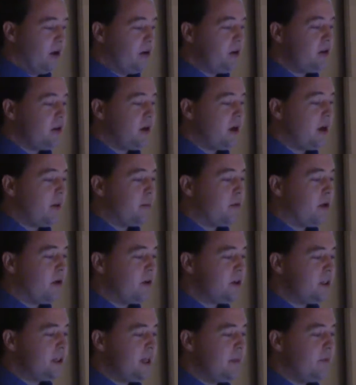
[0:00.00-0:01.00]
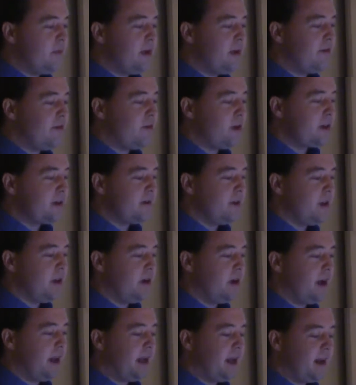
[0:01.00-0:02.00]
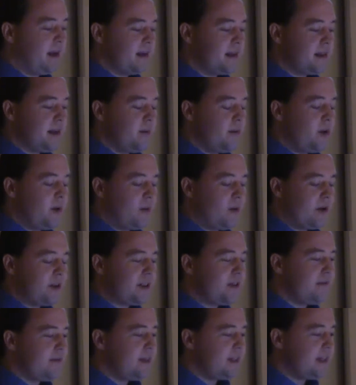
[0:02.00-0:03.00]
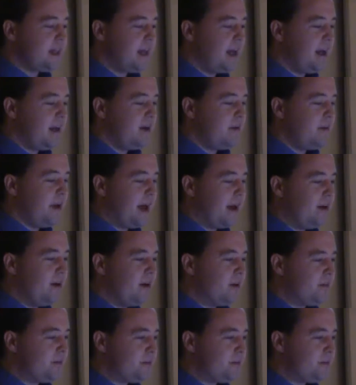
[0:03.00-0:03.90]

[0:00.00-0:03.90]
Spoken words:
to approach deep reinforcement learning in a somewhat more sophisticated manner.